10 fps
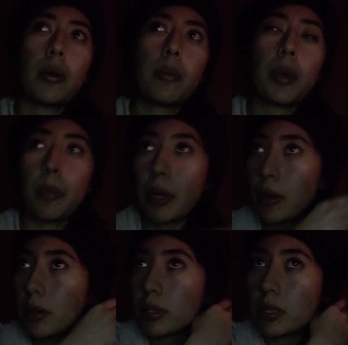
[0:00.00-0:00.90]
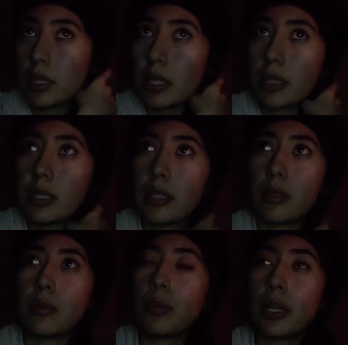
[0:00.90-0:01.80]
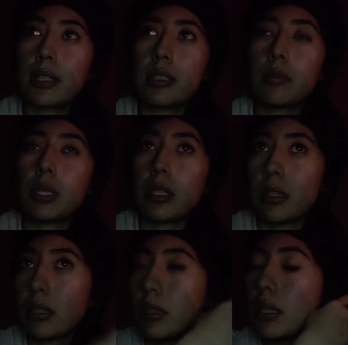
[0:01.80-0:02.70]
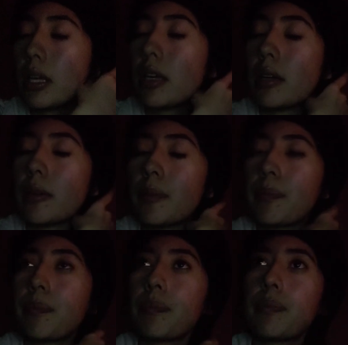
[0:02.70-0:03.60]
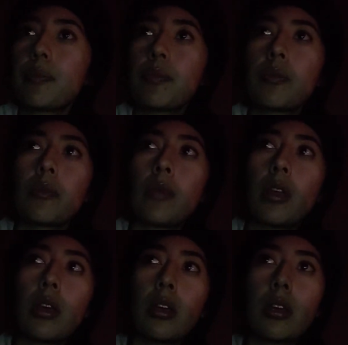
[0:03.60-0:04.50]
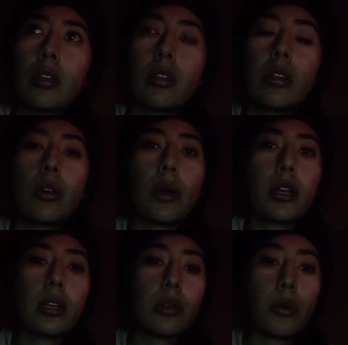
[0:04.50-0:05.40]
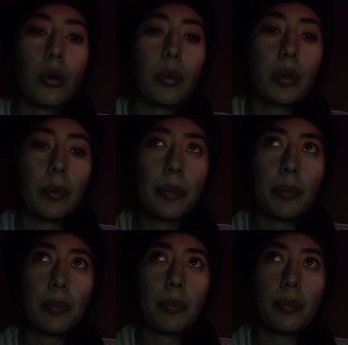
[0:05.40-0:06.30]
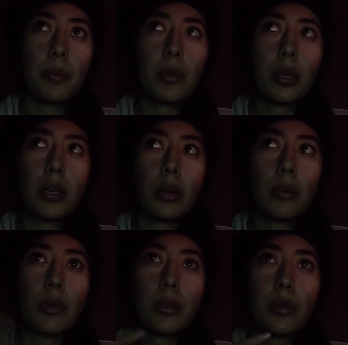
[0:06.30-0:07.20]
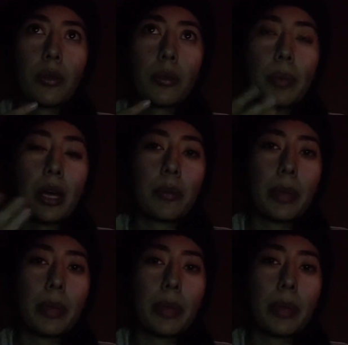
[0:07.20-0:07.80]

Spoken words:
my parents like didn't raise me, they you know, I didn't grow up with bad